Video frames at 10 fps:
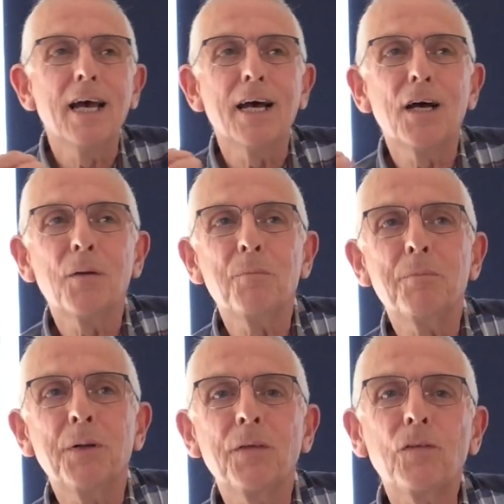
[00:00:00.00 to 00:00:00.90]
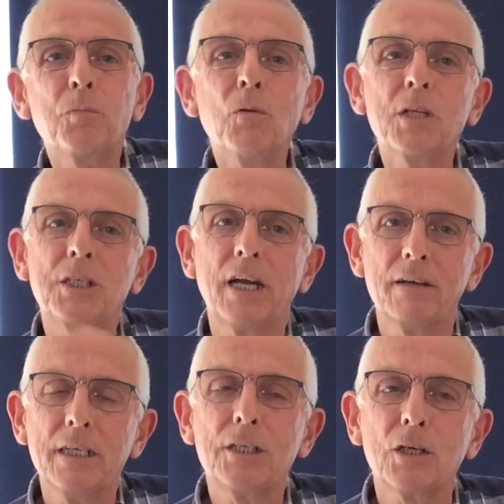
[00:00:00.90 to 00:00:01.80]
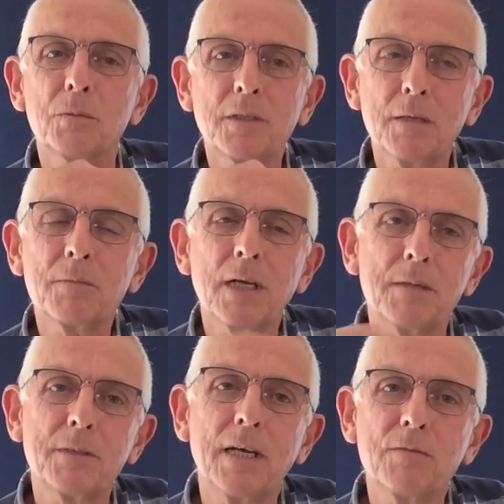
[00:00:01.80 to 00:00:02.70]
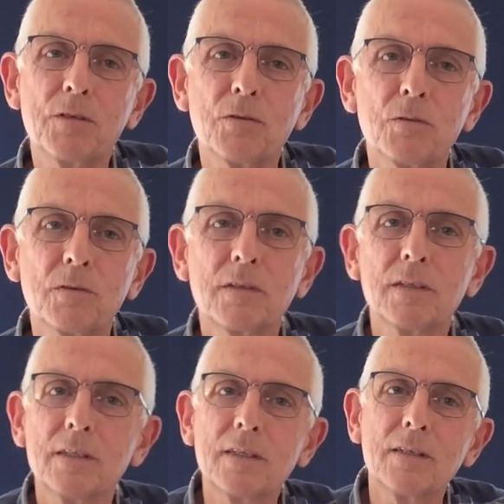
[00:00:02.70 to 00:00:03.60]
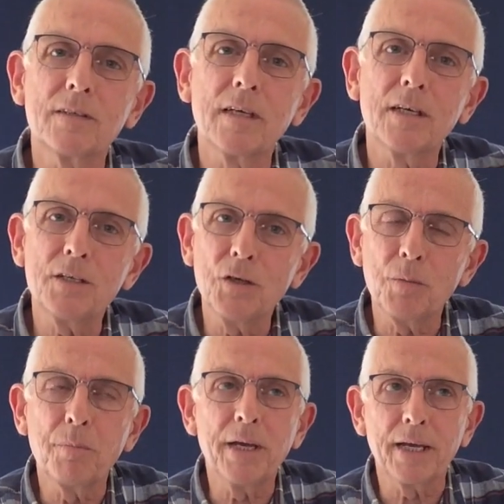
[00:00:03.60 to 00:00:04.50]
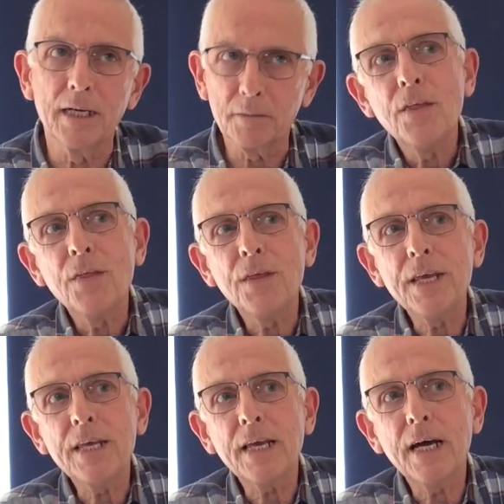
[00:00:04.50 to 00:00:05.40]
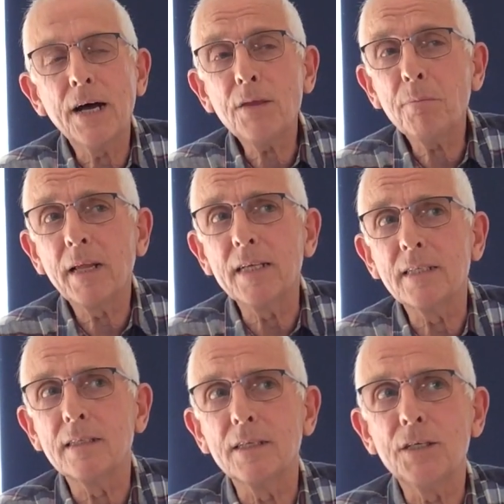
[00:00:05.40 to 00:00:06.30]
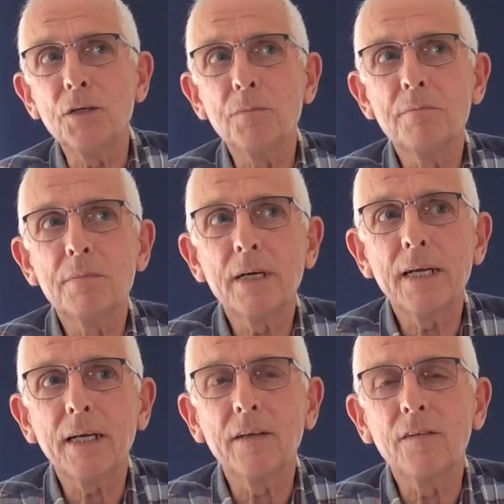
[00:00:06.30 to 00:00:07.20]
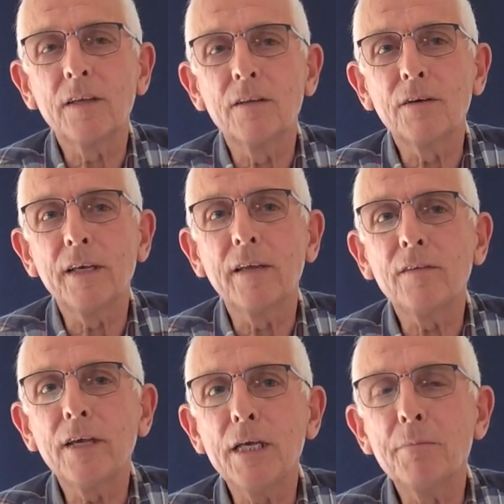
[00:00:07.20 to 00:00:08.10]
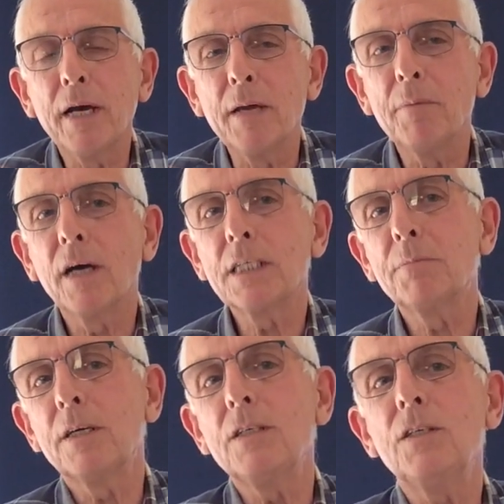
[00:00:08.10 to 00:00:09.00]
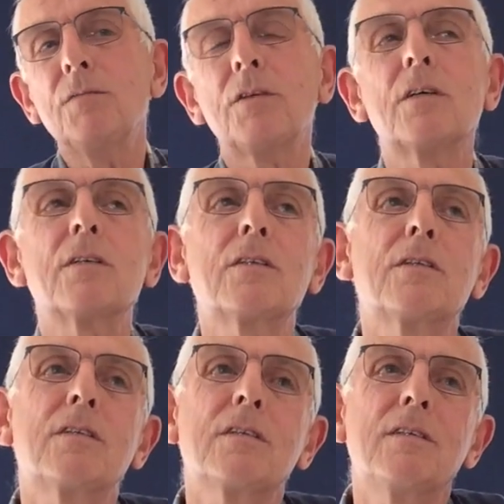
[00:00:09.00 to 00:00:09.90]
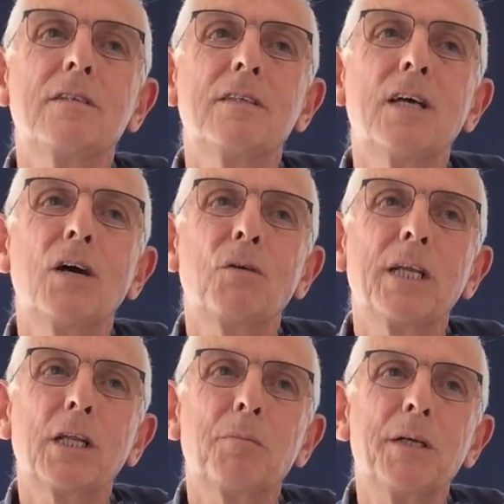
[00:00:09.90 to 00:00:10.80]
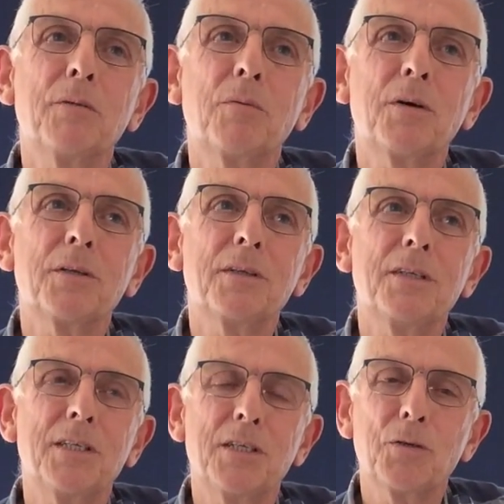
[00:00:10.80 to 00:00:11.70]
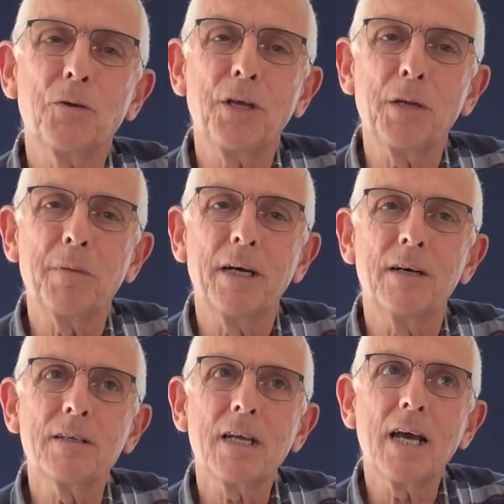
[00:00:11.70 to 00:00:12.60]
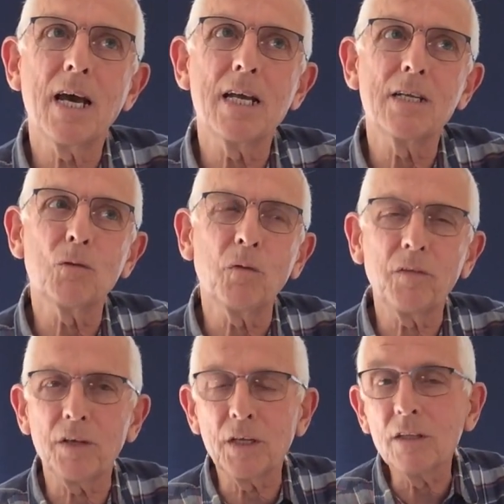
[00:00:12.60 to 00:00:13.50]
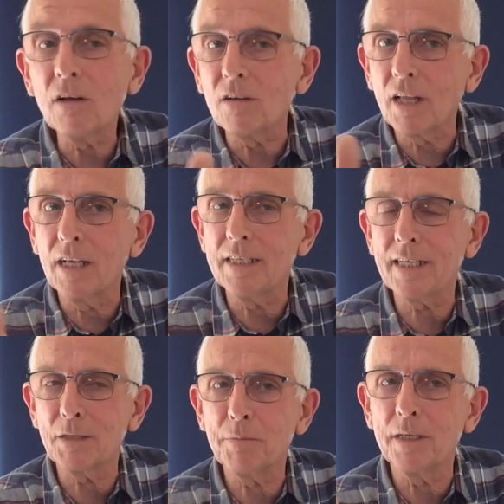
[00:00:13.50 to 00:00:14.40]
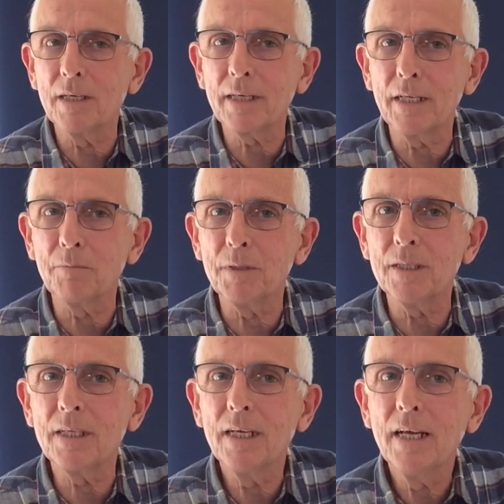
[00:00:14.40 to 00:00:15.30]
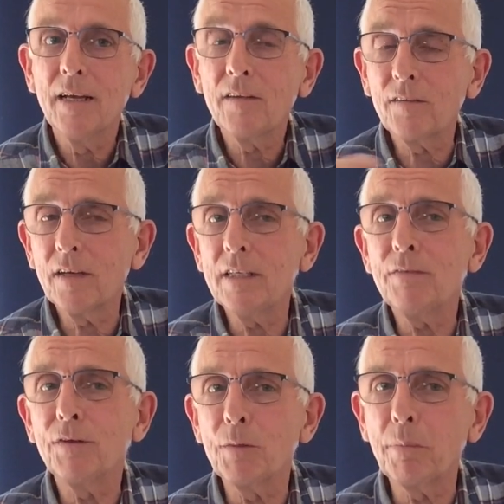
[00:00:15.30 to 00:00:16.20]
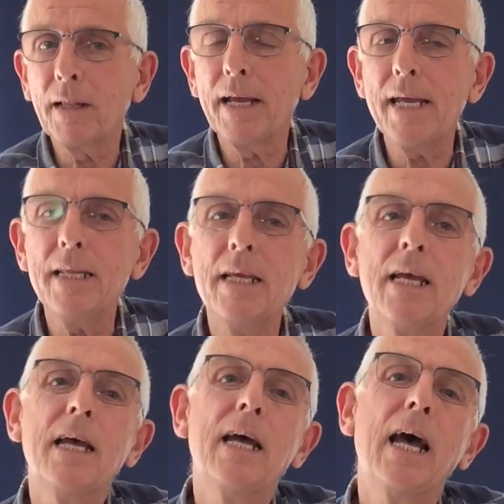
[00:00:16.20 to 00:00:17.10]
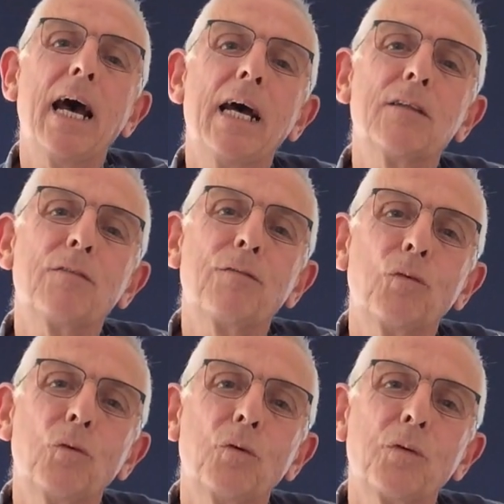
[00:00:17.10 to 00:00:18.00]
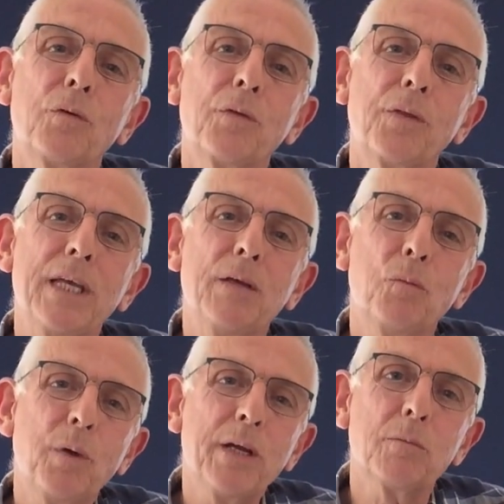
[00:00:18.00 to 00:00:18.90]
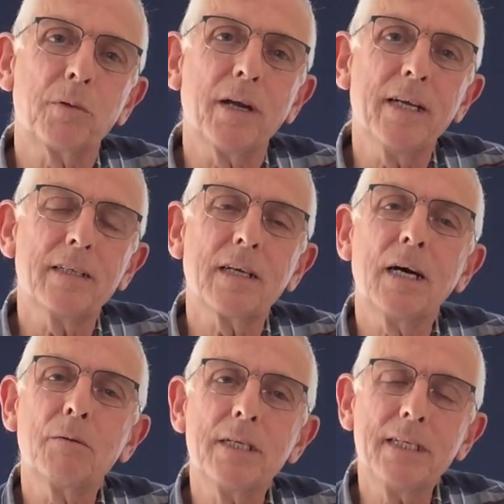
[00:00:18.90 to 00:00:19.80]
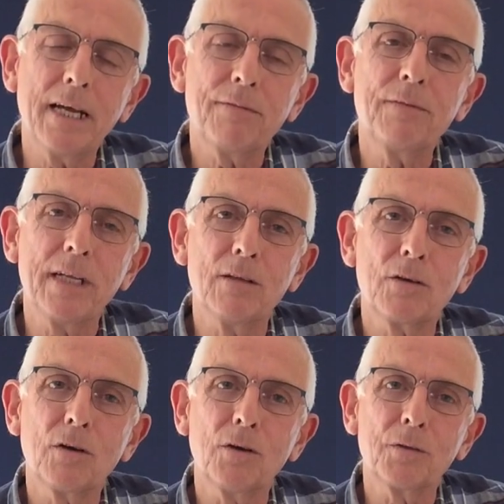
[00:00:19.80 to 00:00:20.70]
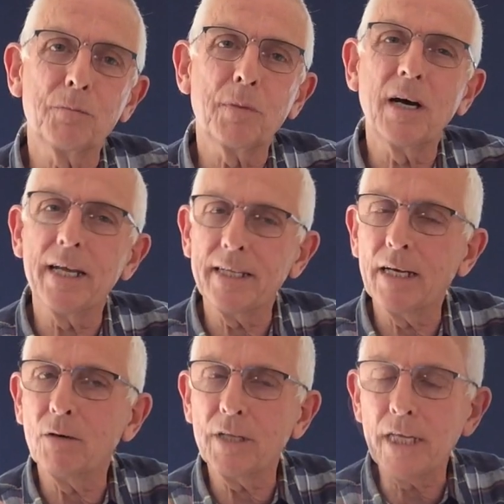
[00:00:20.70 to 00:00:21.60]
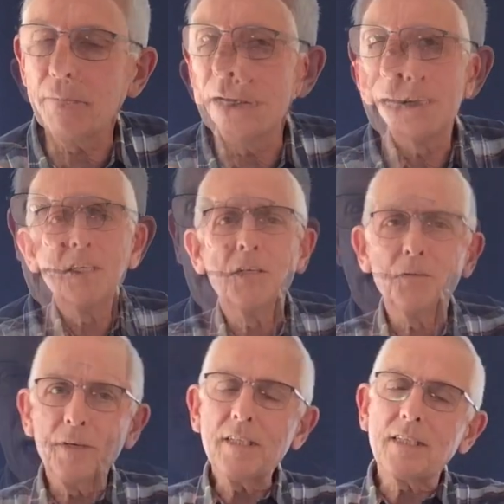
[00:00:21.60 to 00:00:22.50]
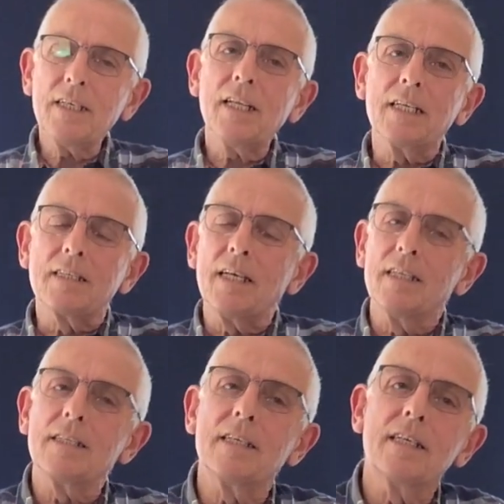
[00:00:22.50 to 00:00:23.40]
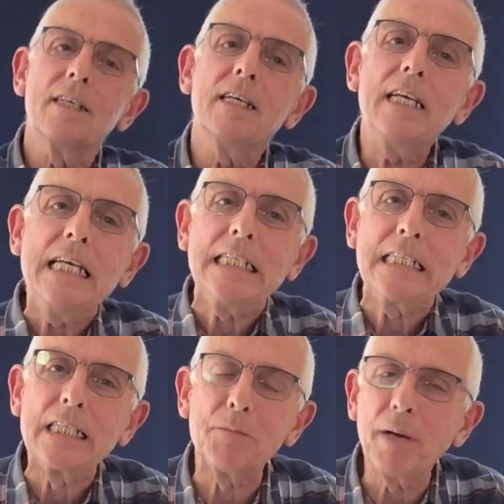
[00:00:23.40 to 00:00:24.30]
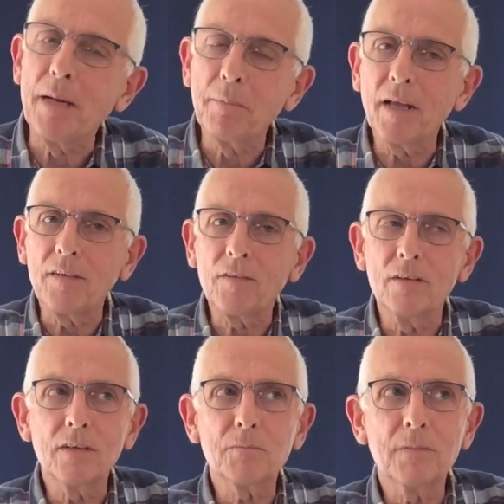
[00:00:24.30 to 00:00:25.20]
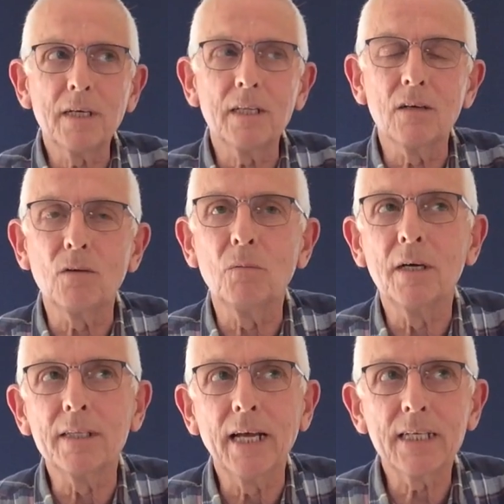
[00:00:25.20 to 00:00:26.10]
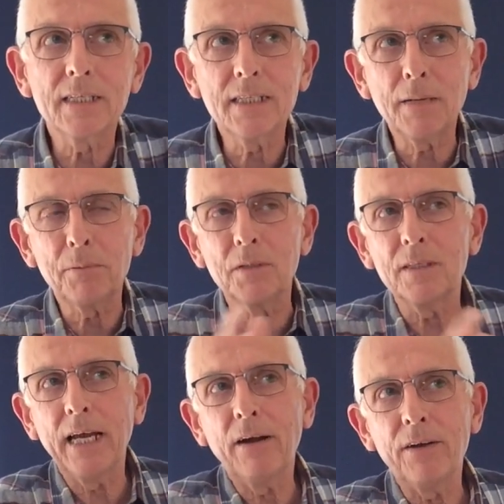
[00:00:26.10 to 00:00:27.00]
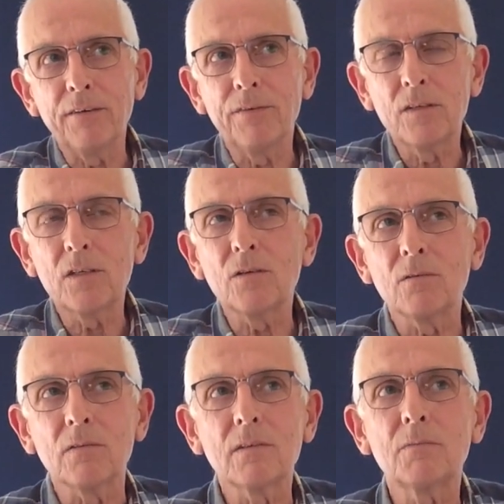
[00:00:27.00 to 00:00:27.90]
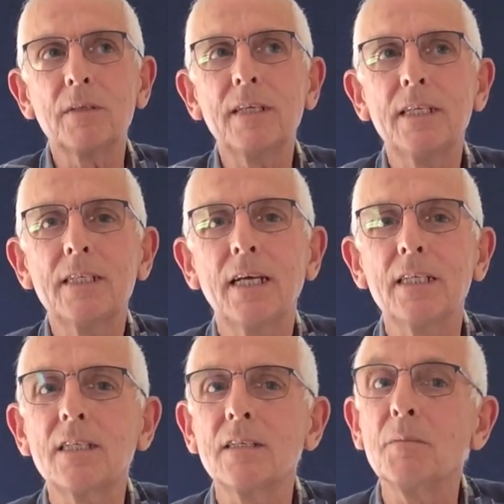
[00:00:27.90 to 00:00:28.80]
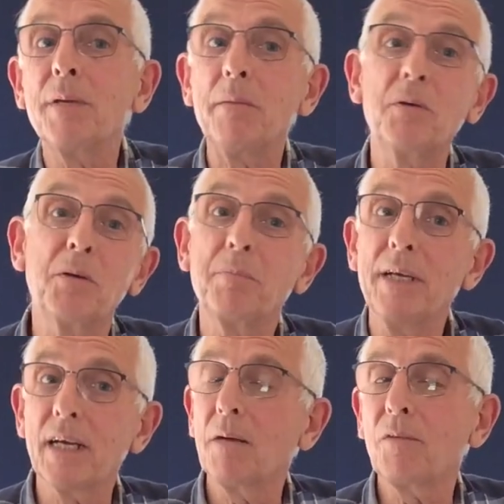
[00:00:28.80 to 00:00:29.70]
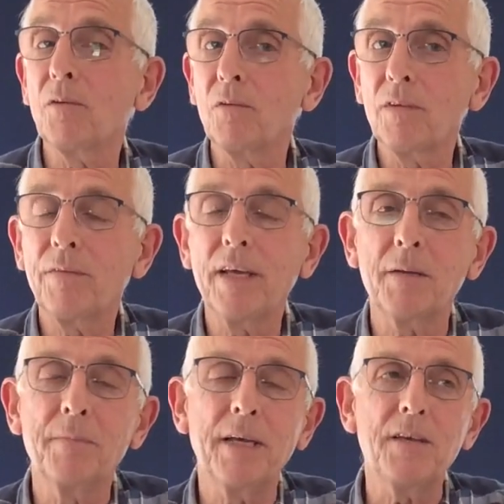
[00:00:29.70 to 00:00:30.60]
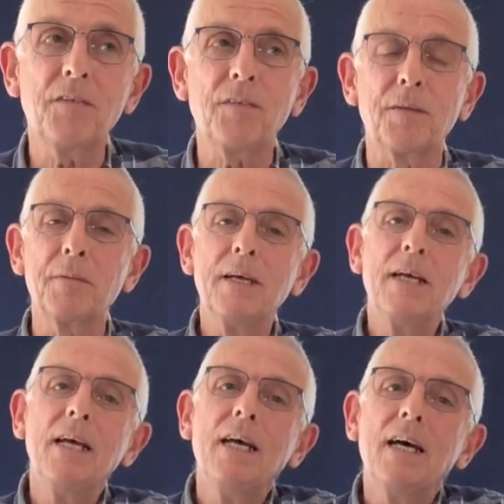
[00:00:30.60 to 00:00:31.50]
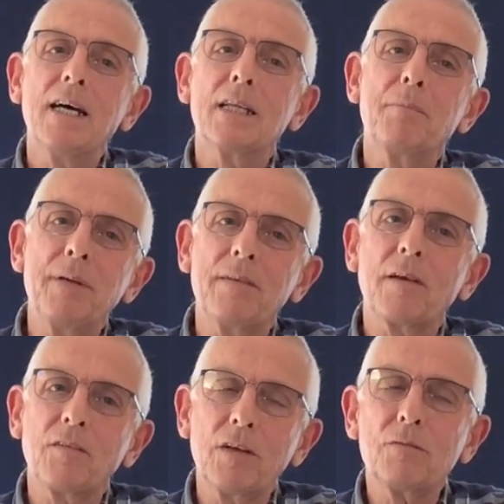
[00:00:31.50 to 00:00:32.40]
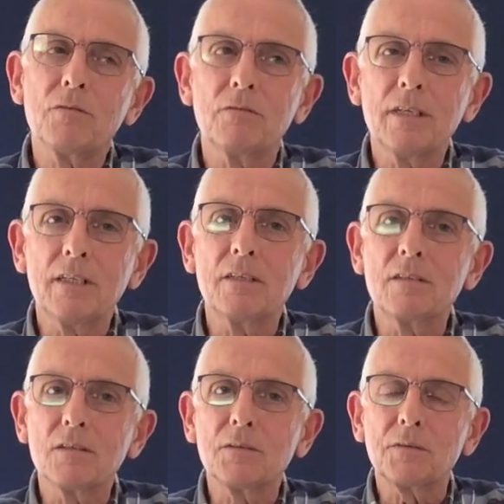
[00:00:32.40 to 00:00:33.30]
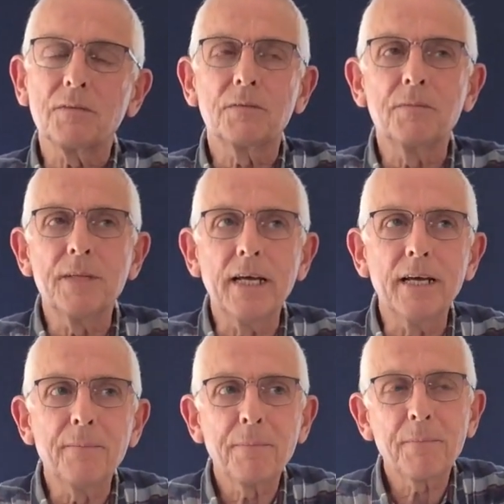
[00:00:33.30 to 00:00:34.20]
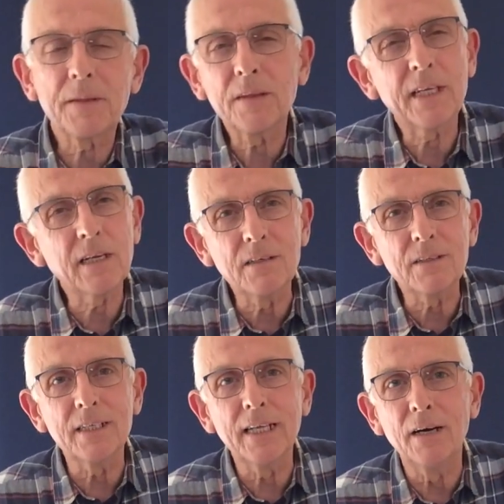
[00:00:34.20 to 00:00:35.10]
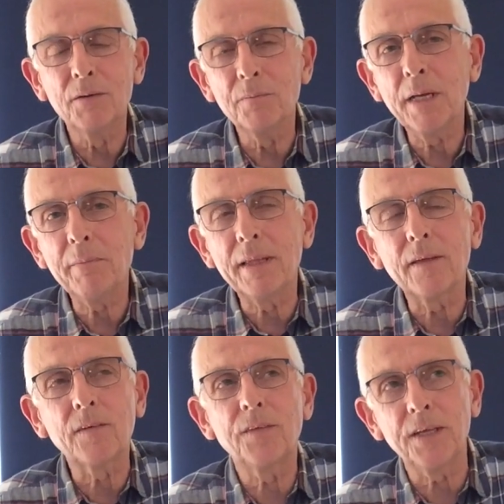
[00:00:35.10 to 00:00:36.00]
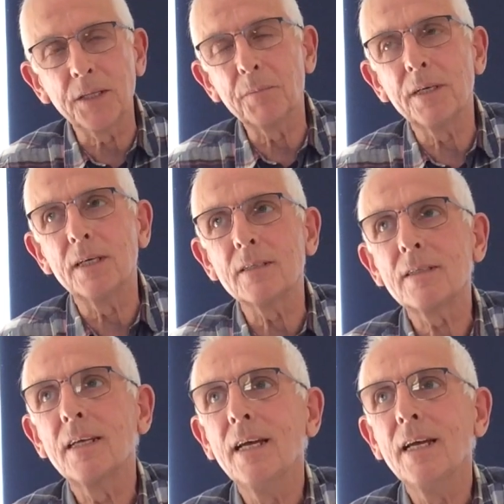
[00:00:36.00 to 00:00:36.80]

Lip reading: But the smaller charity shops sometimes have tools that you can pick up. The other place that you might consider looking is eBay, but I suppose you've got to know a little bit of what you're talking about, and also you're not likely to get a bargain, but certainly for the plane and for the wheel brace, I would definitely look on Buy It Now on eBay. Your recycling centre isn't a bad place to look. My local one had a separate area for tools with the intention that people could pick up tools if they could make use of them. And I picked up several really good tools from there. They don't do it now, and maybe that's a thing of the past.